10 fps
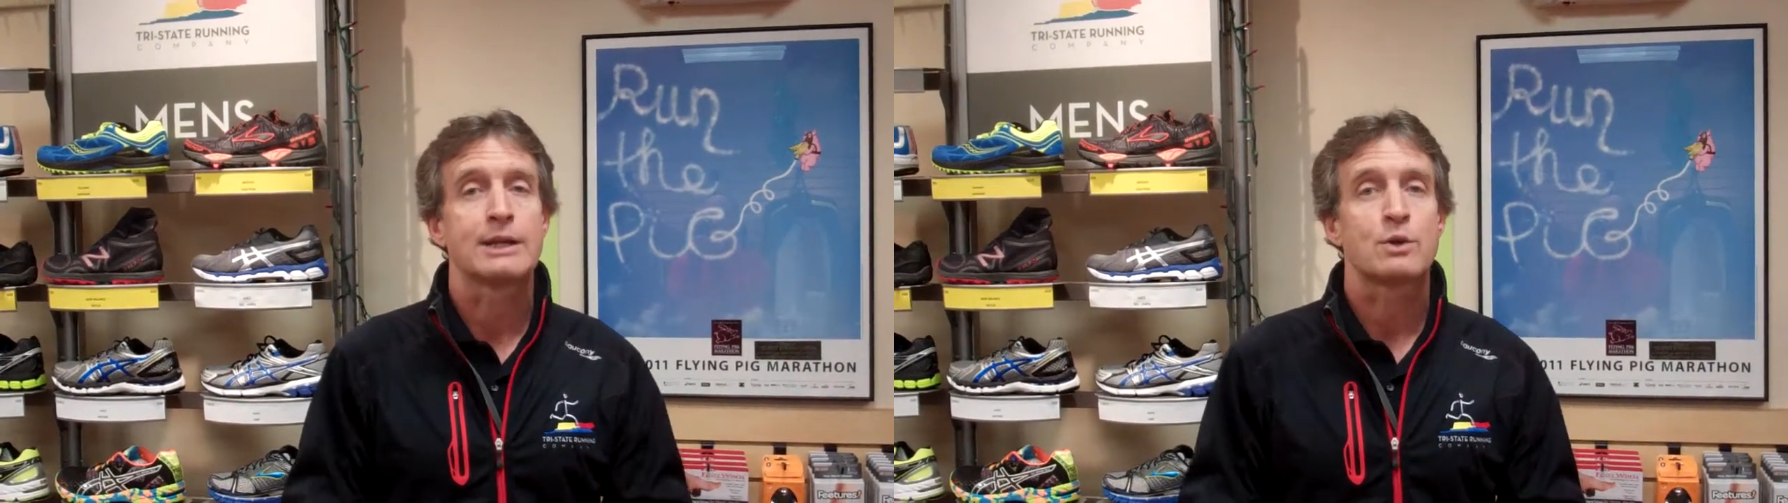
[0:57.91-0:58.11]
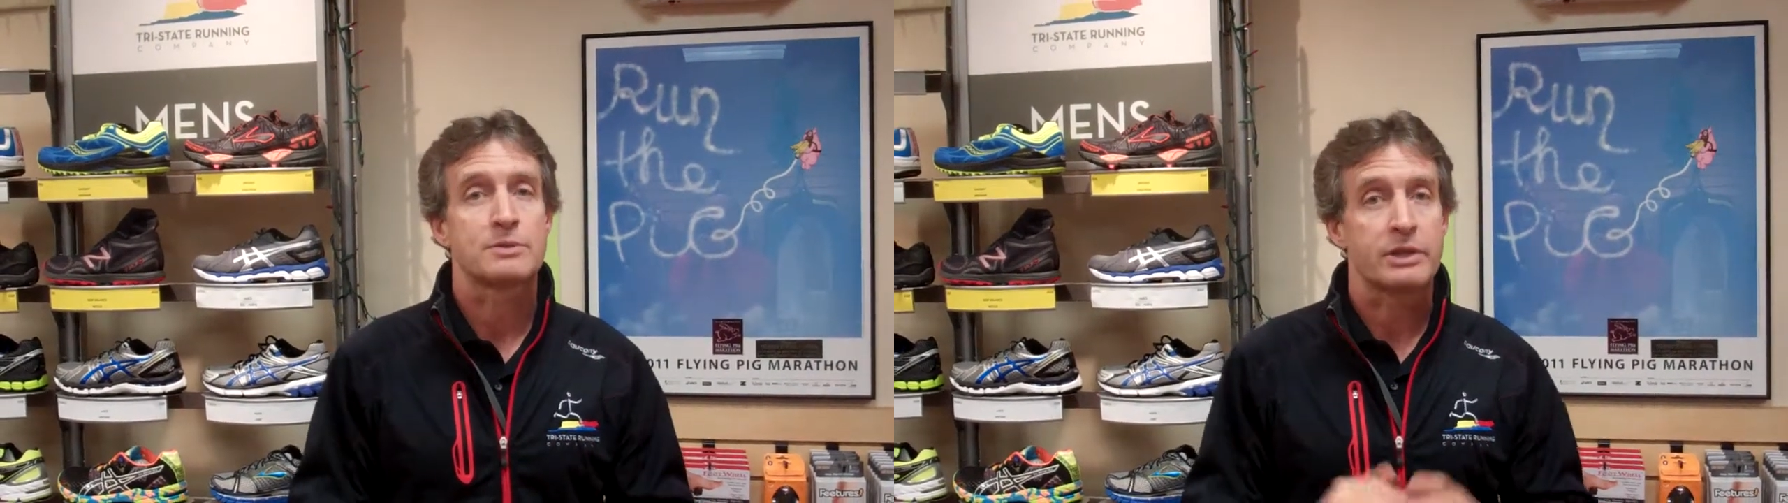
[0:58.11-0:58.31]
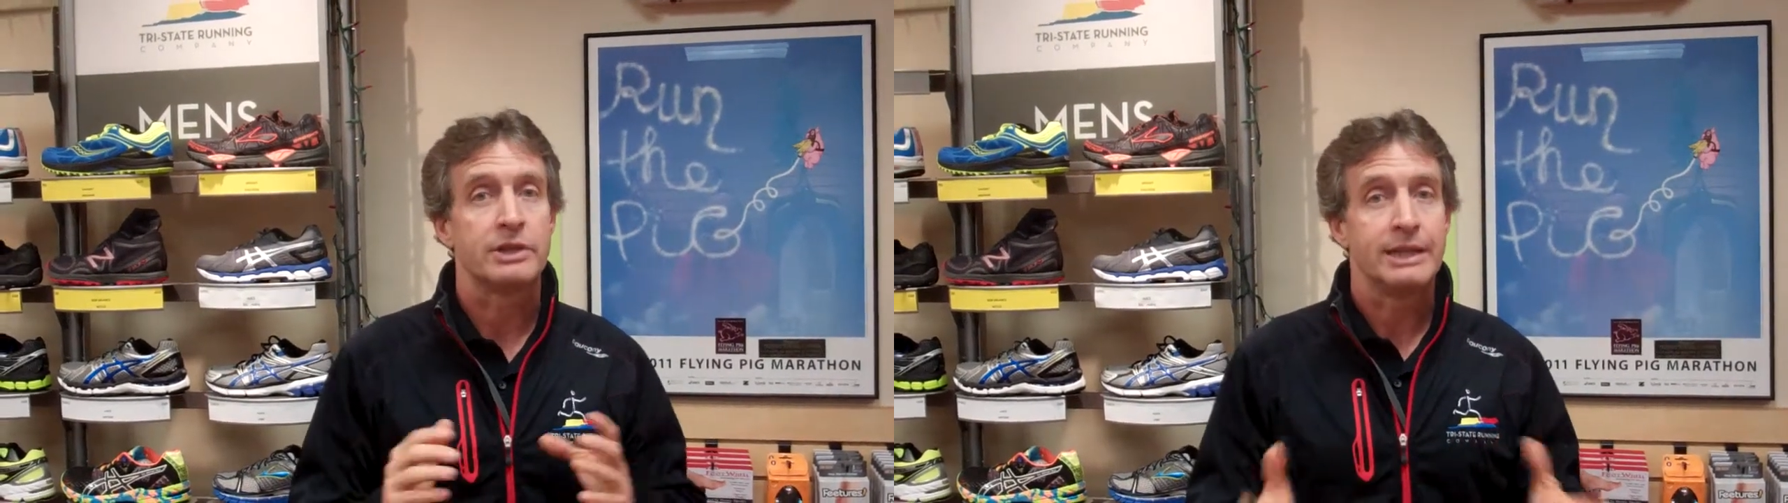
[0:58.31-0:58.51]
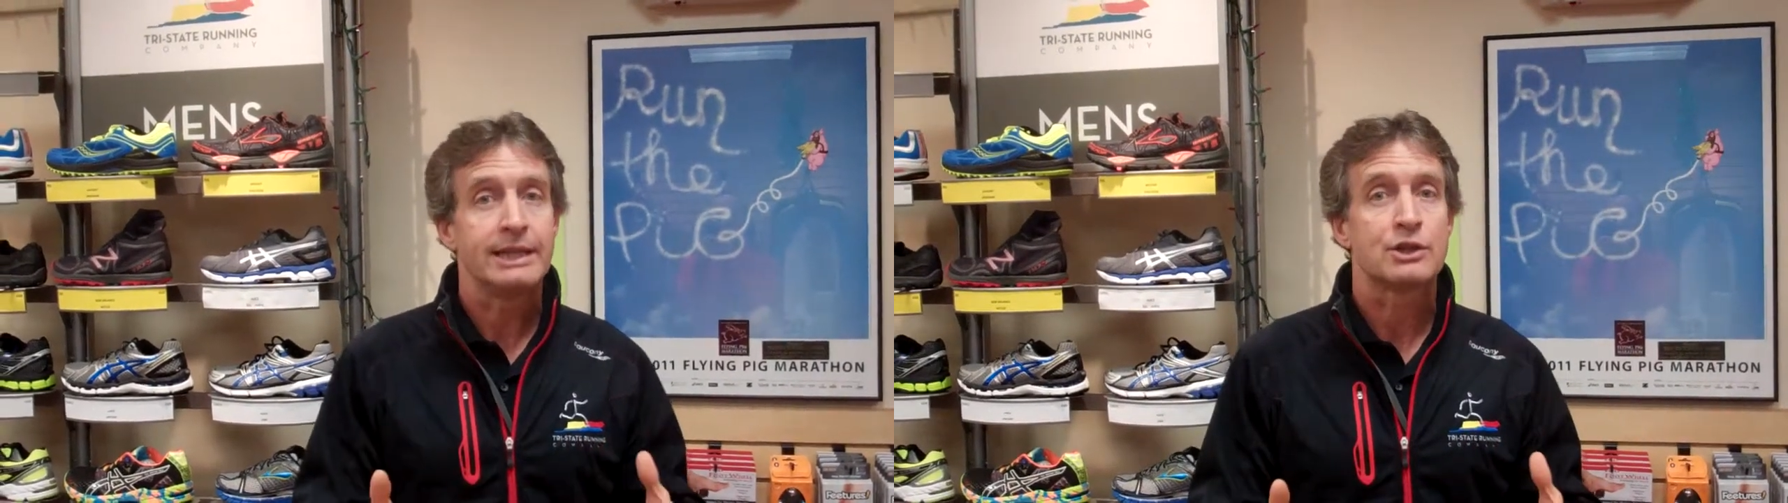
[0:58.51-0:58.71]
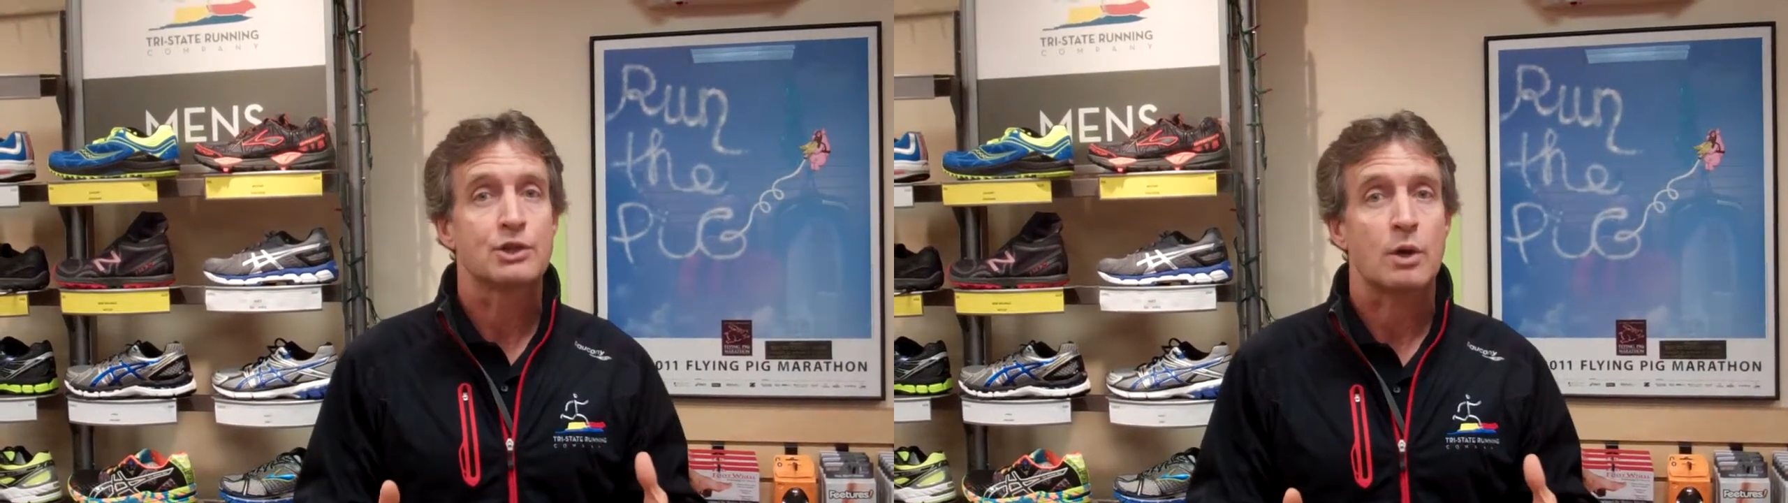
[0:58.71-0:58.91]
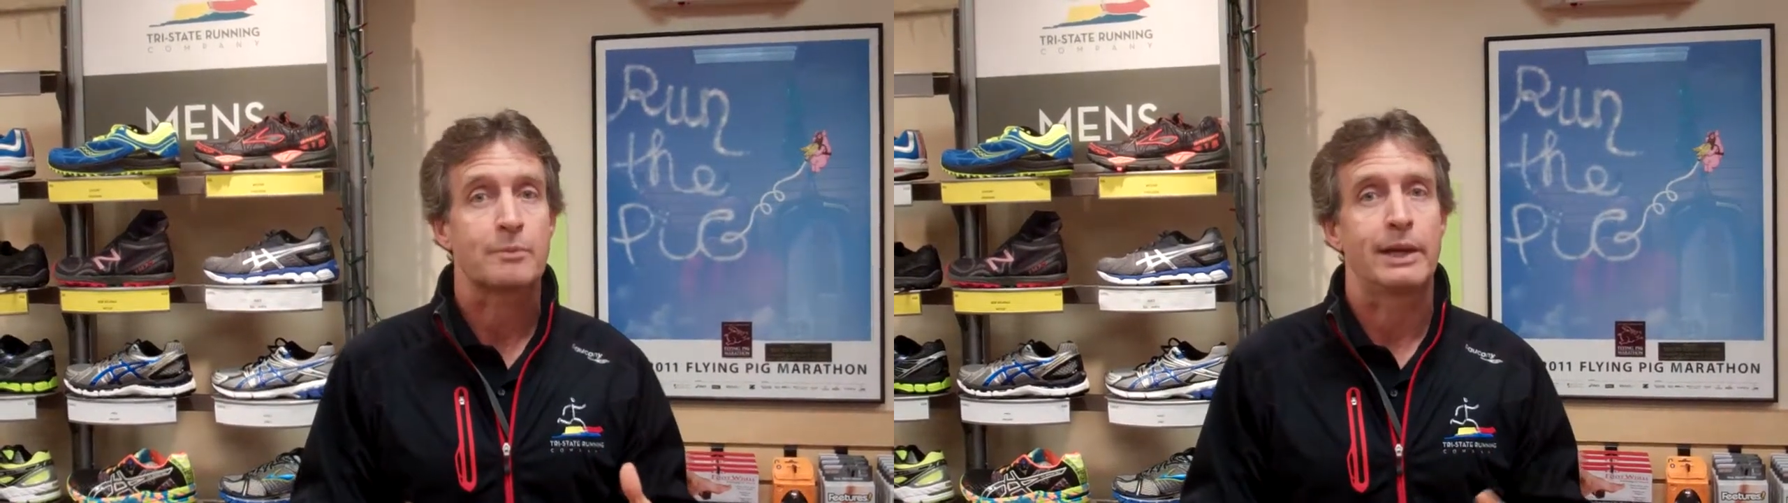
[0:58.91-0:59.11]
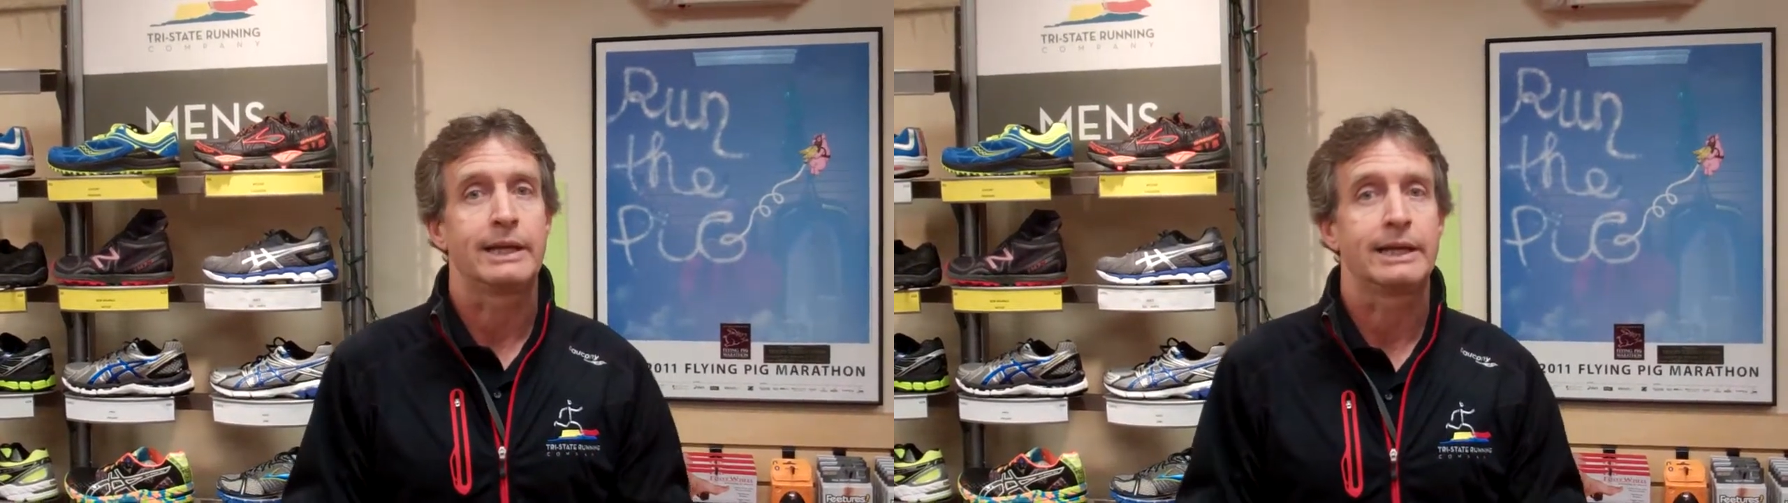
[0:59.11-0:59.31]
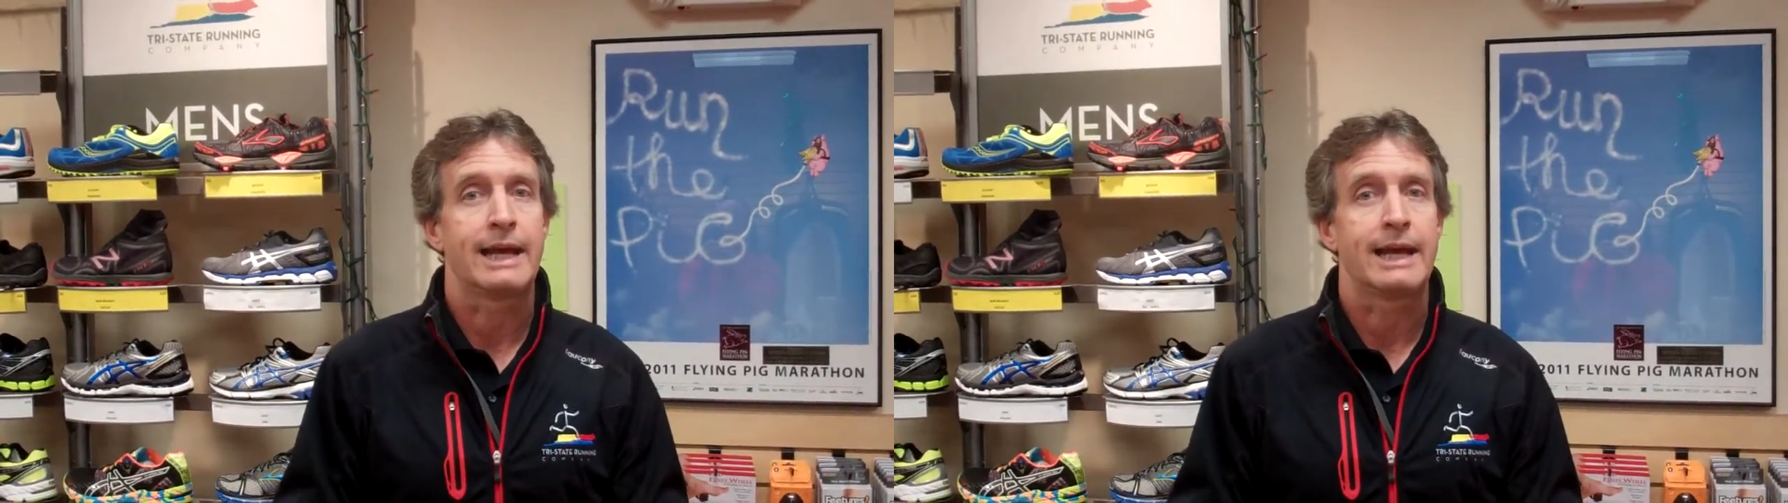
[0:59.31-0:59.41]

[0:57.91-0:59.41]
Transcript: That's why I'm saying you need to start planning